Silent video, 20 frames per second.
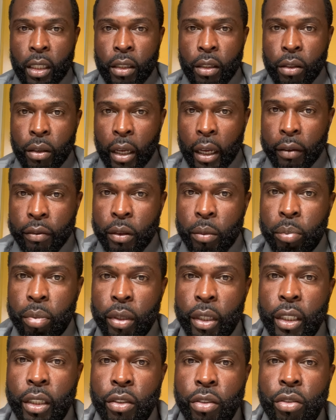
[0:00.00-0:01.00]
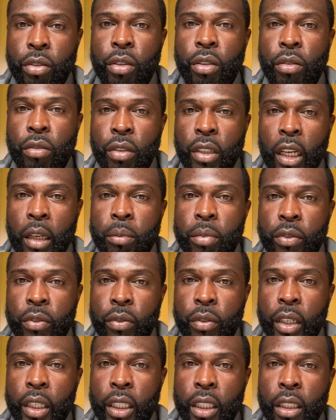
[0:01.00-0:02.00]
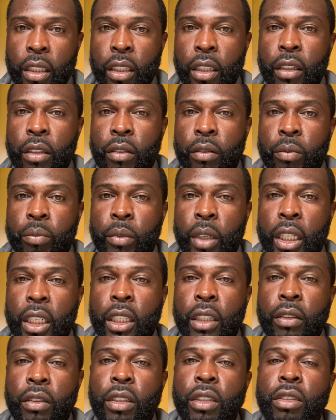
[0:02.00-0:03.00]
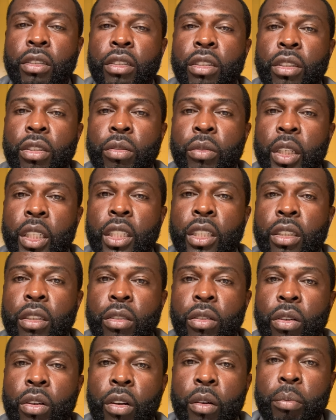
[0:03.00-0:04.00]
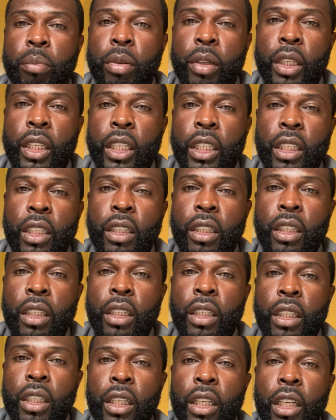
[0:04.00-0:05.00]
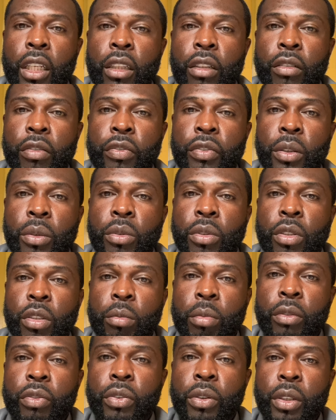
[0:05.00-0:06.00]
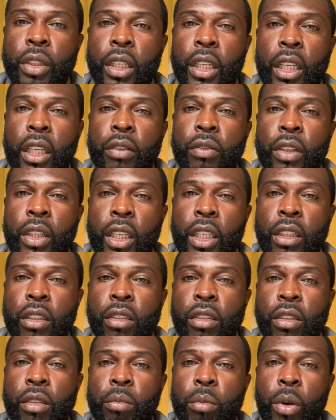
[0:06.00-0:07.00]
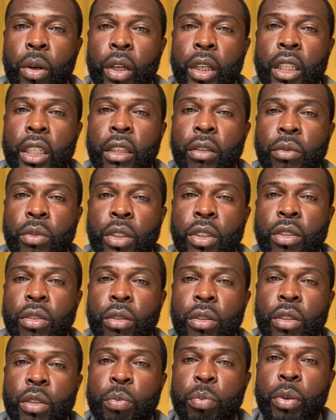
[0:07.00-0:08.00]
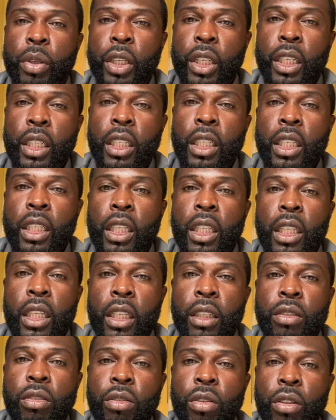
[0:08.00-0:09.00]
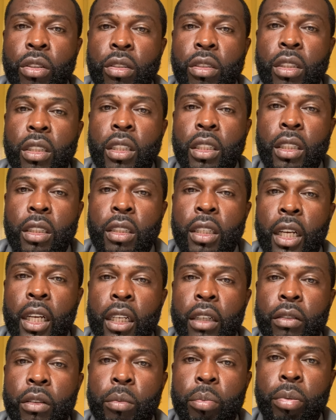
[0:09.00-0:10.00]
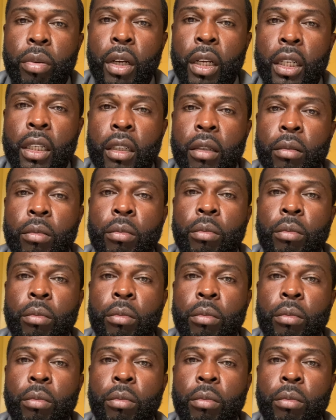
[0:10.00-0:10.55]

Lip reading: You have to plan a certain type of way. Many of these situations are planned in the future before they even get to the marketing research plan. It starts in the design of the product.